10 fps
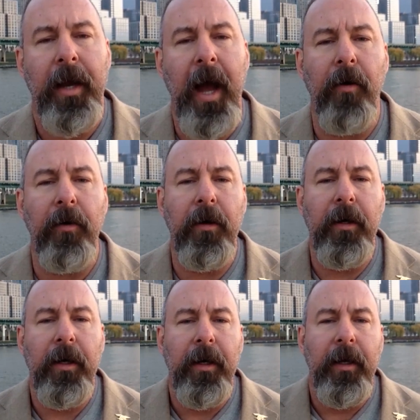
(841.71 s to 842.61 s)
Now,
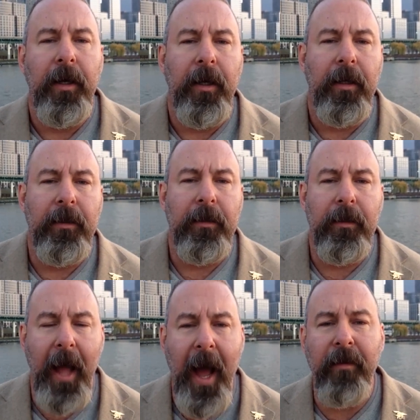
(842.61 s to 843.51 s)

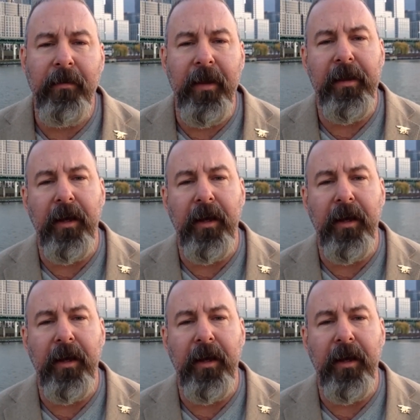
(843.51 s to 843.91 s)
lastly,